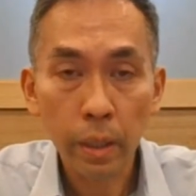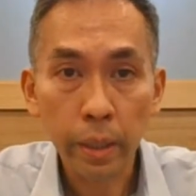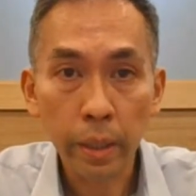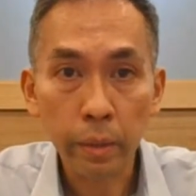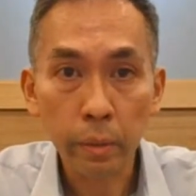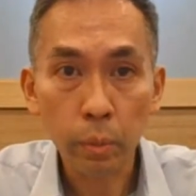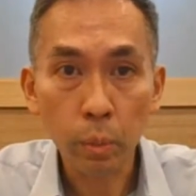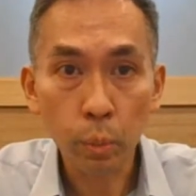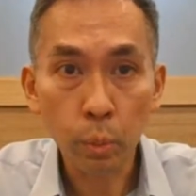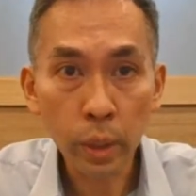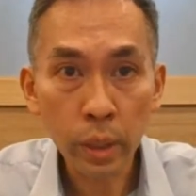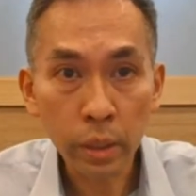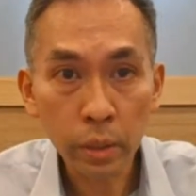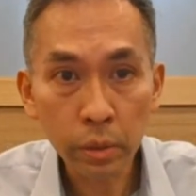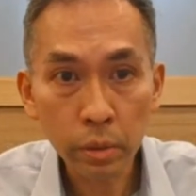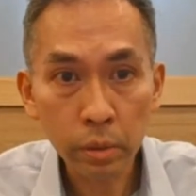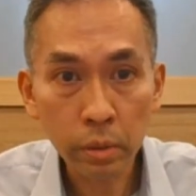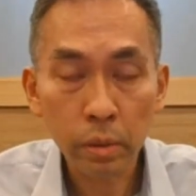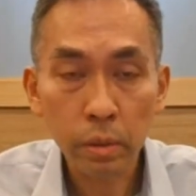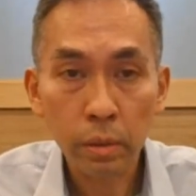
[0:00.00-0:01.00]
At
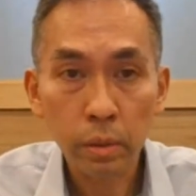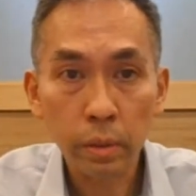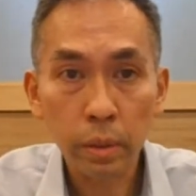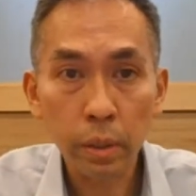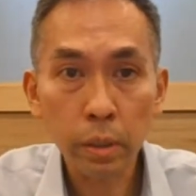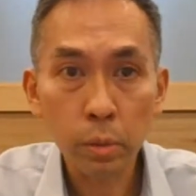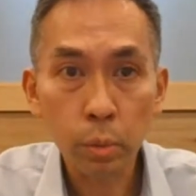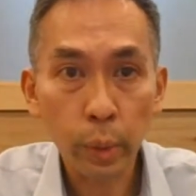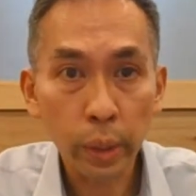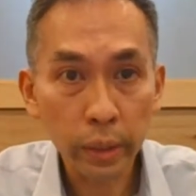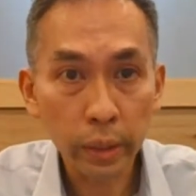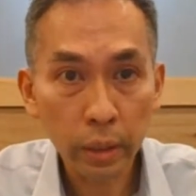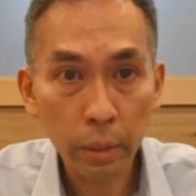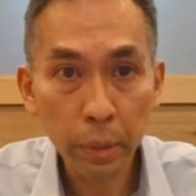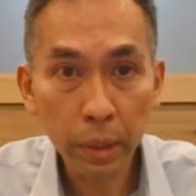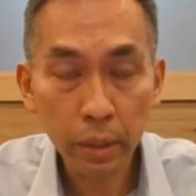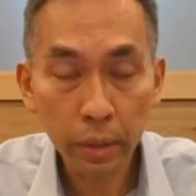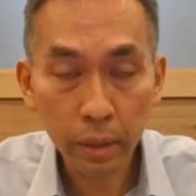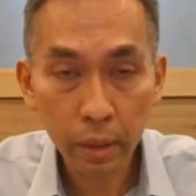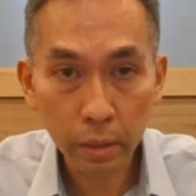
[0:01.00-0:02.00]
worst, this
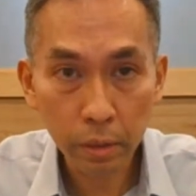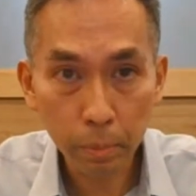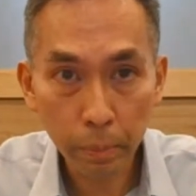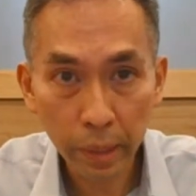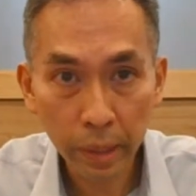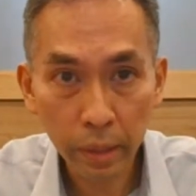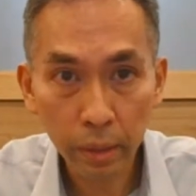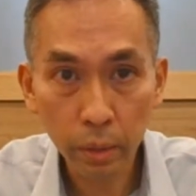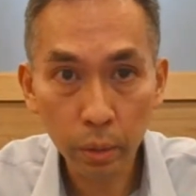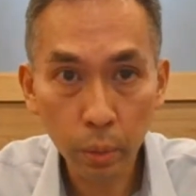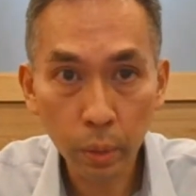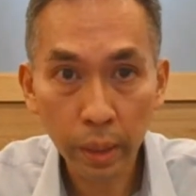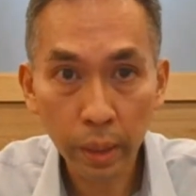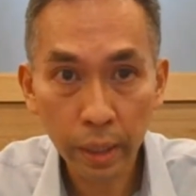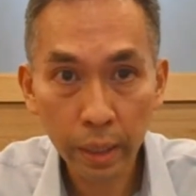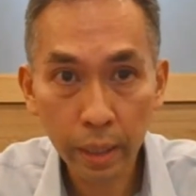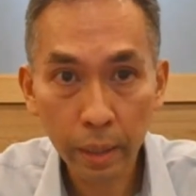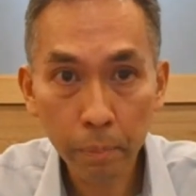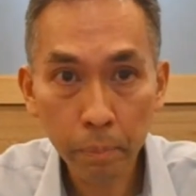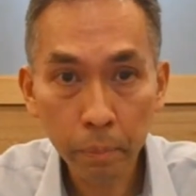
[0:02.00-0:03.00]
vitamin does man no
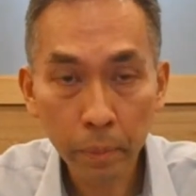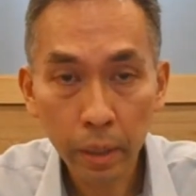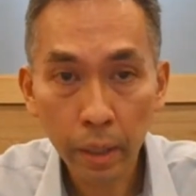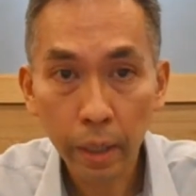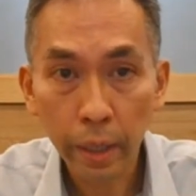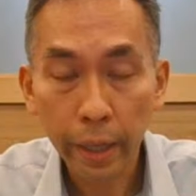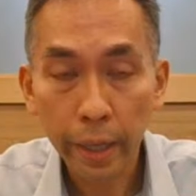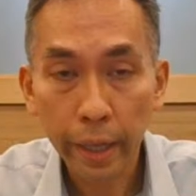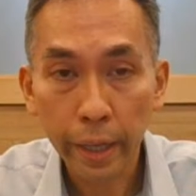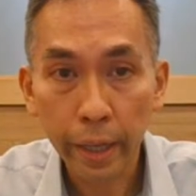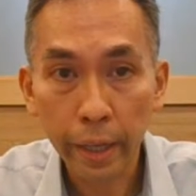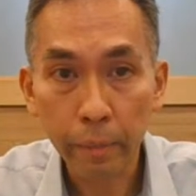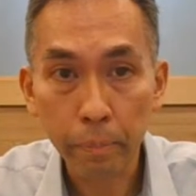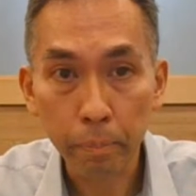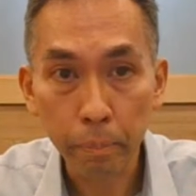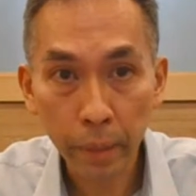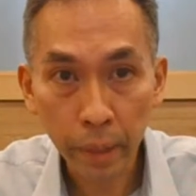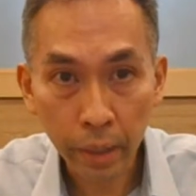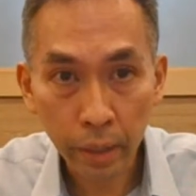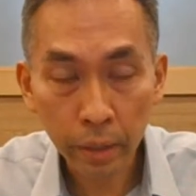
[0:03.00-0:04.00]
harm.
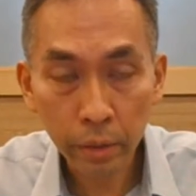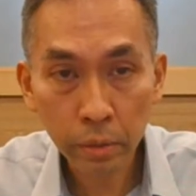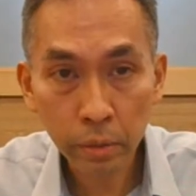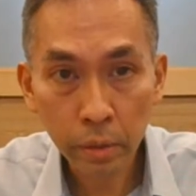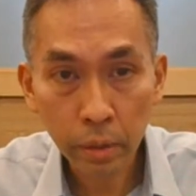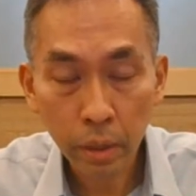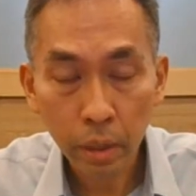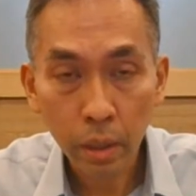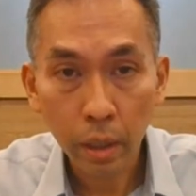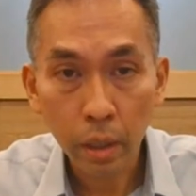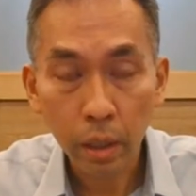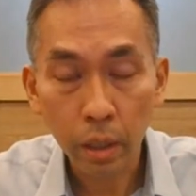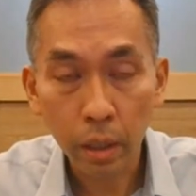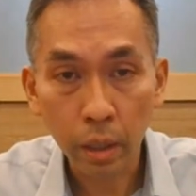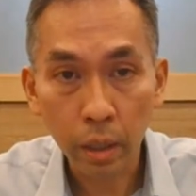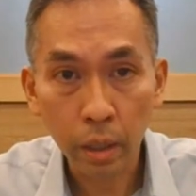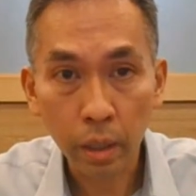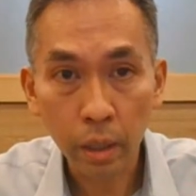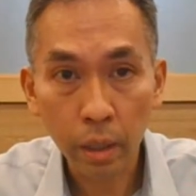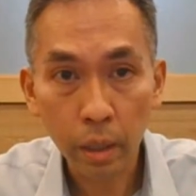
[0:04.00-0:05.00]
At best,
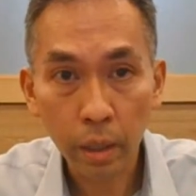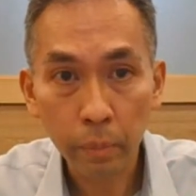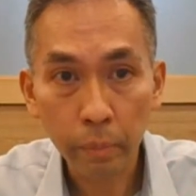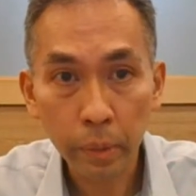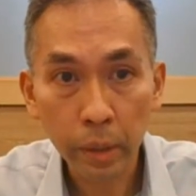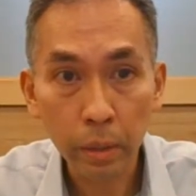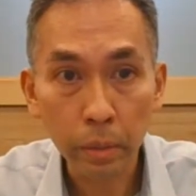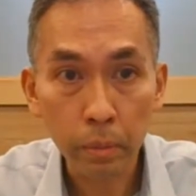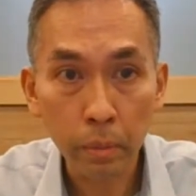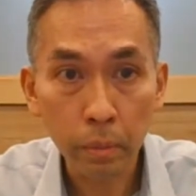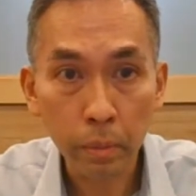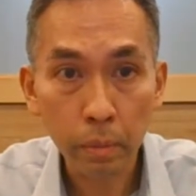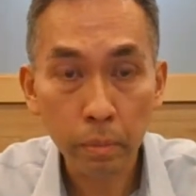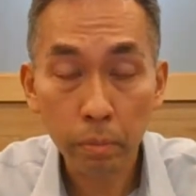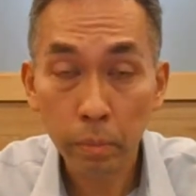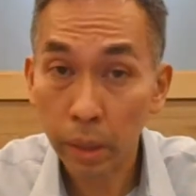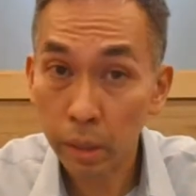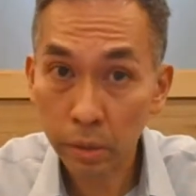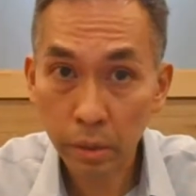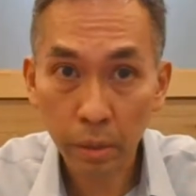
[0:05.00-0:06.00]
uh, it
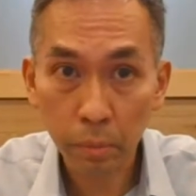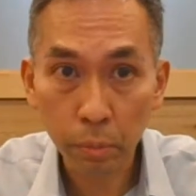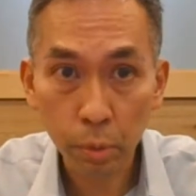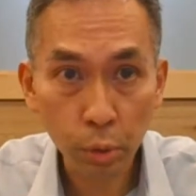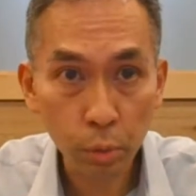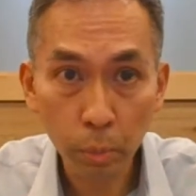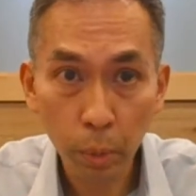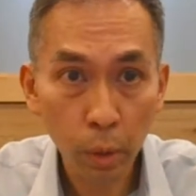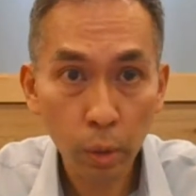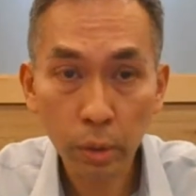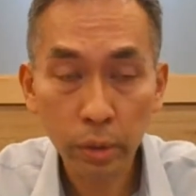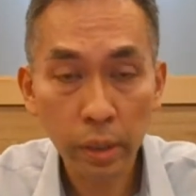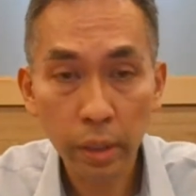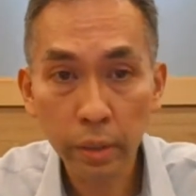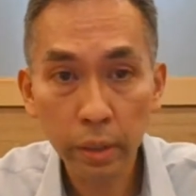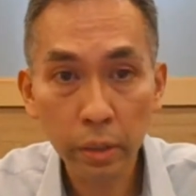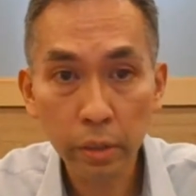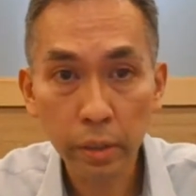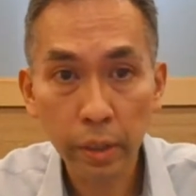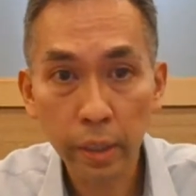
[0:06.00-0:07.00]
there's some small
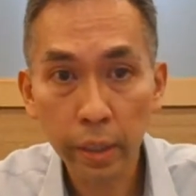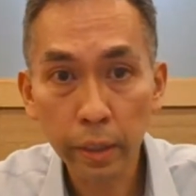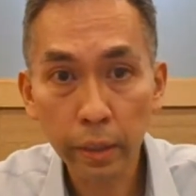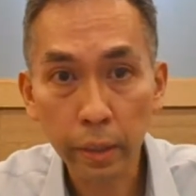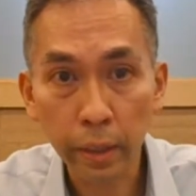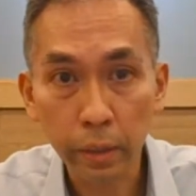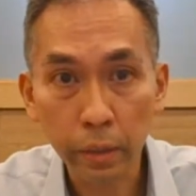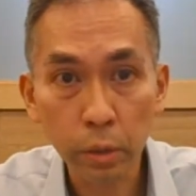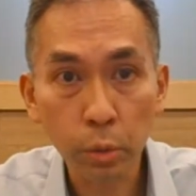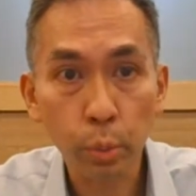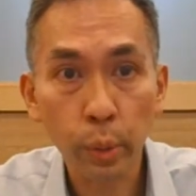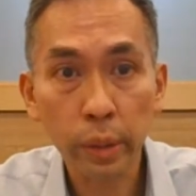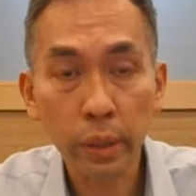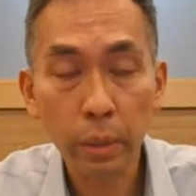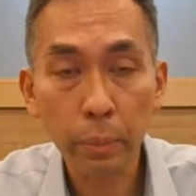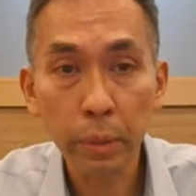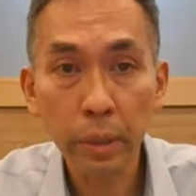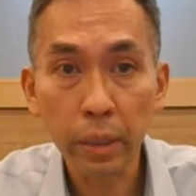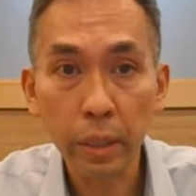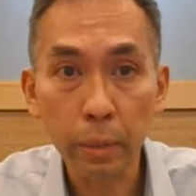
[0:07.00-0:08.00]
study saying that this
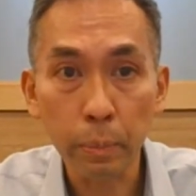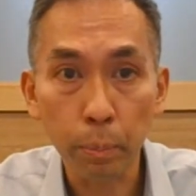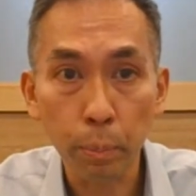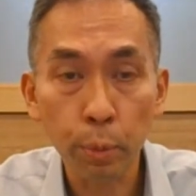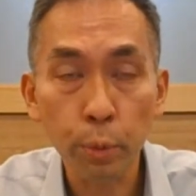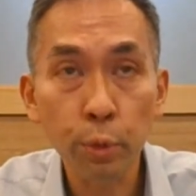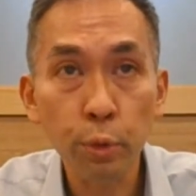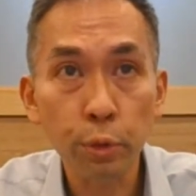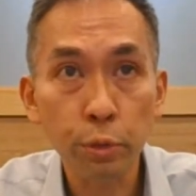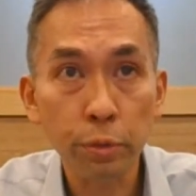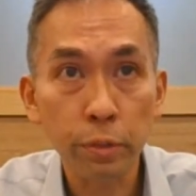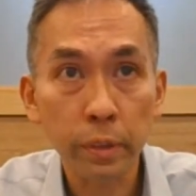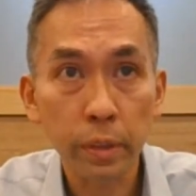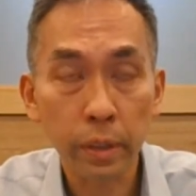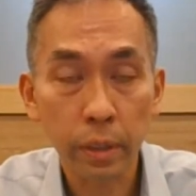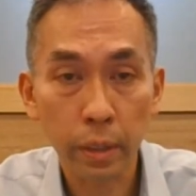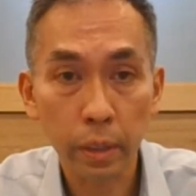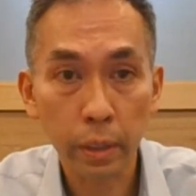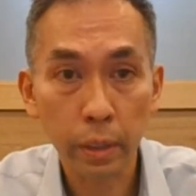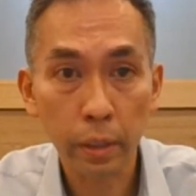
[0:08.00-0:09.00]
vitamin improves
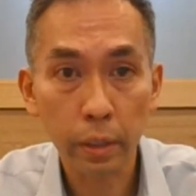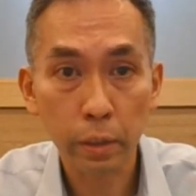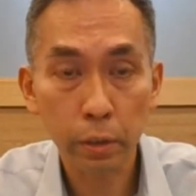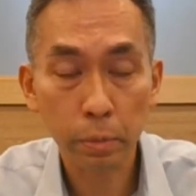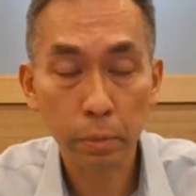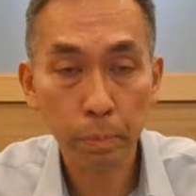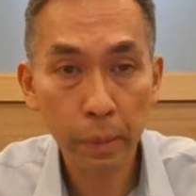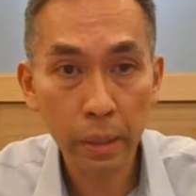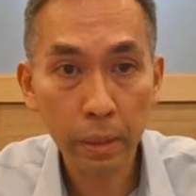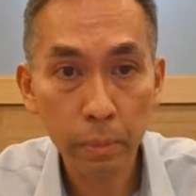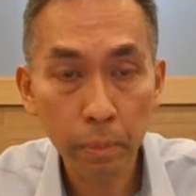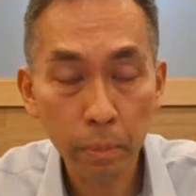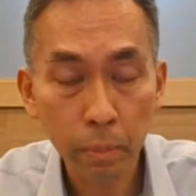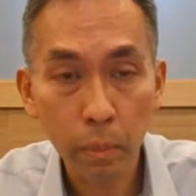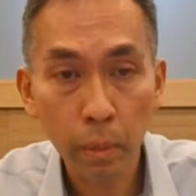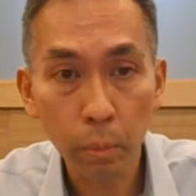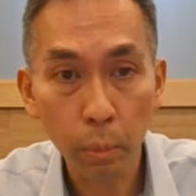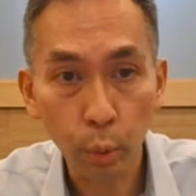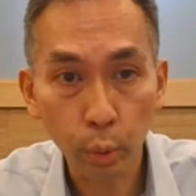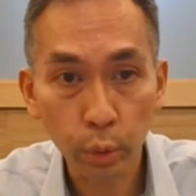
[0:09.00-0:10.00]
the sperm
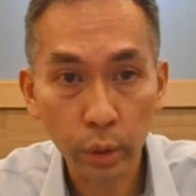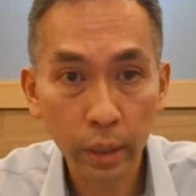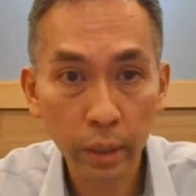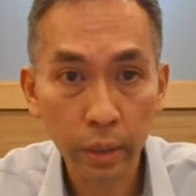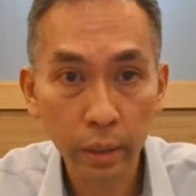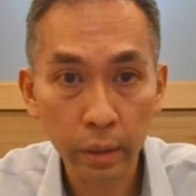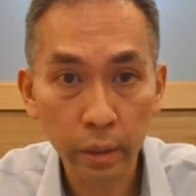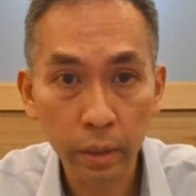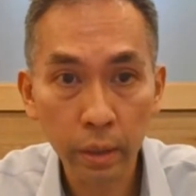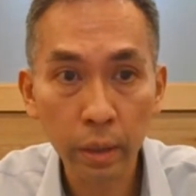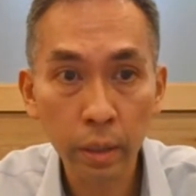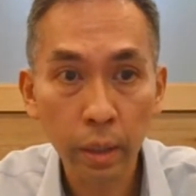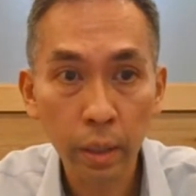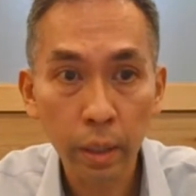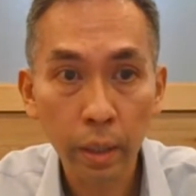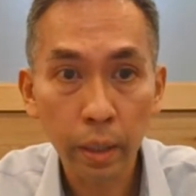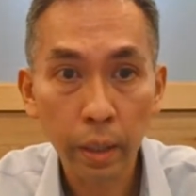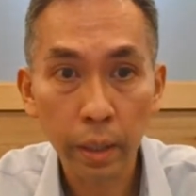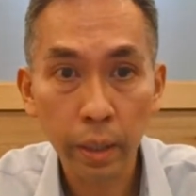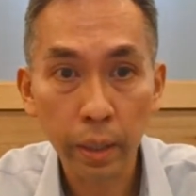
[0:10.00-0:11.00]
motility
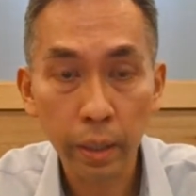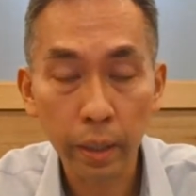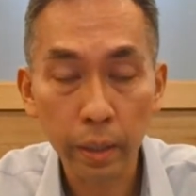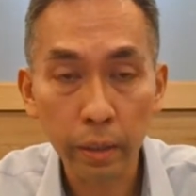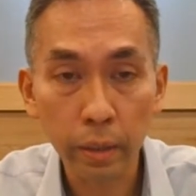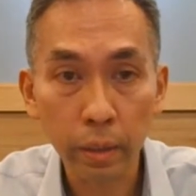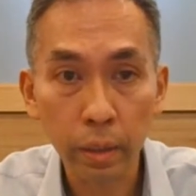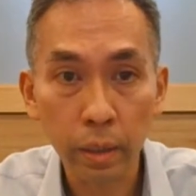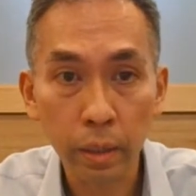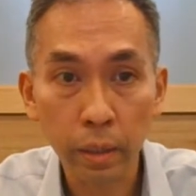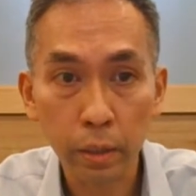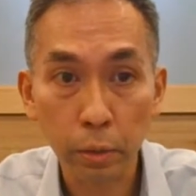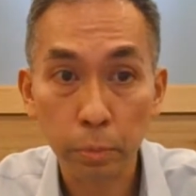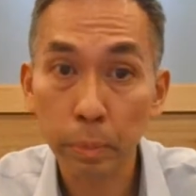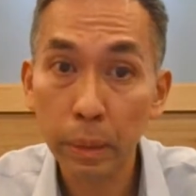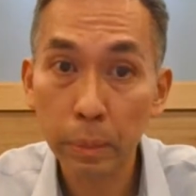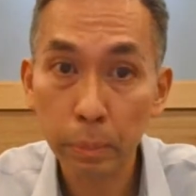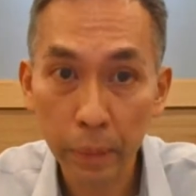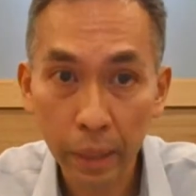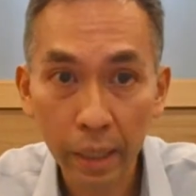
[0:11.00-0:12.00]
and uh,
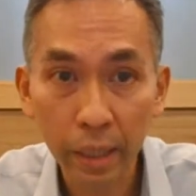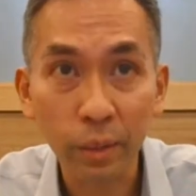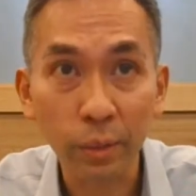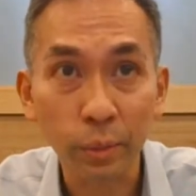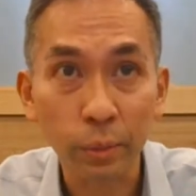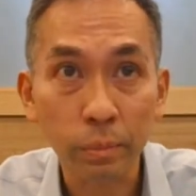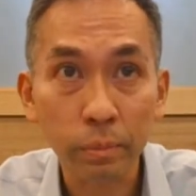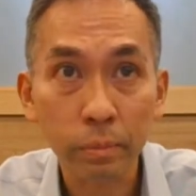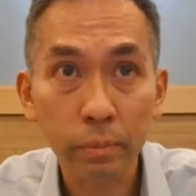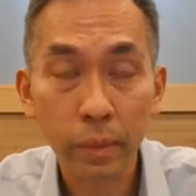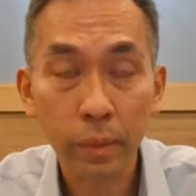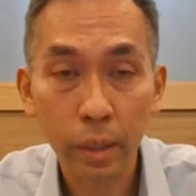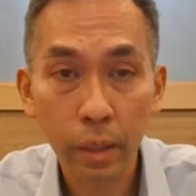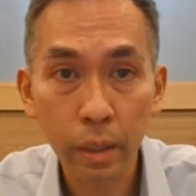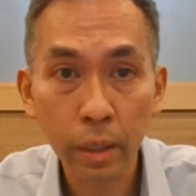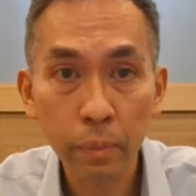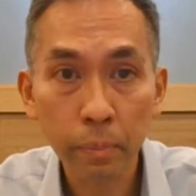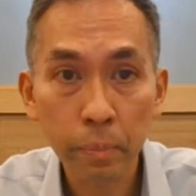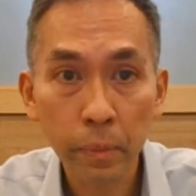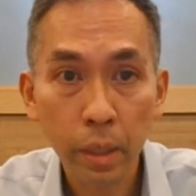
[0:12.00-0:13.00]
sperm count.
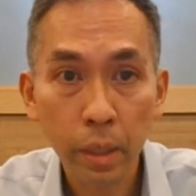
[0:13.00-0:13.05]
Uh,